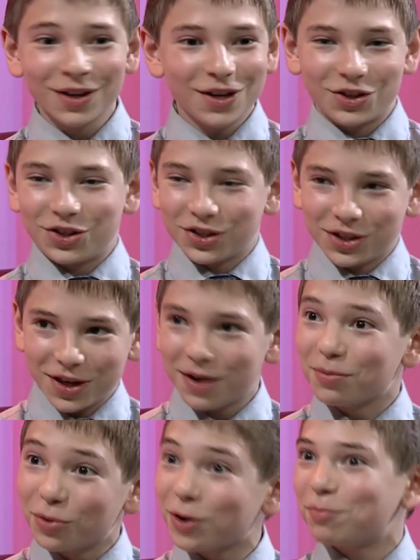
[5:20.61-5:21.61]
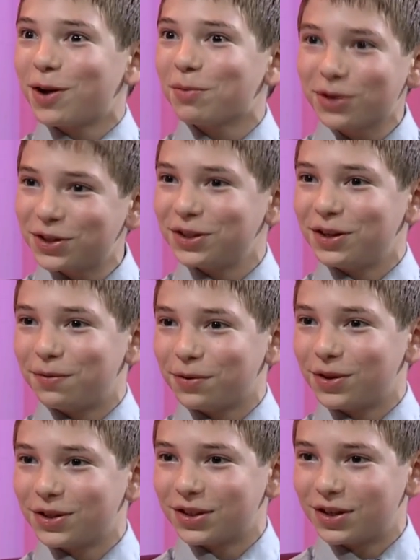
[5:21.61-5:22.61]
to just get more publicity for
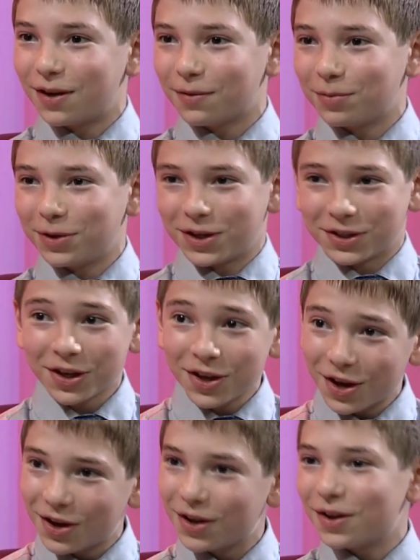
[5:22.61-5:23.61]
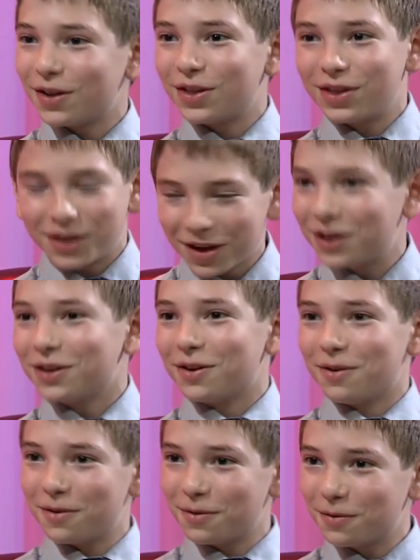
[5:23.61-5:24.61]
this endeavor because we will do that. Jerry. Thank you.
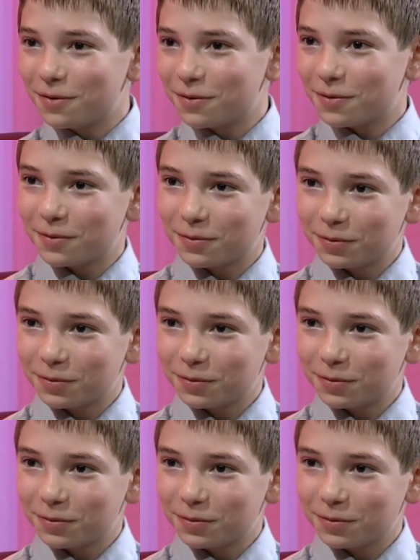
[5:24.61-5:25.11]
We will do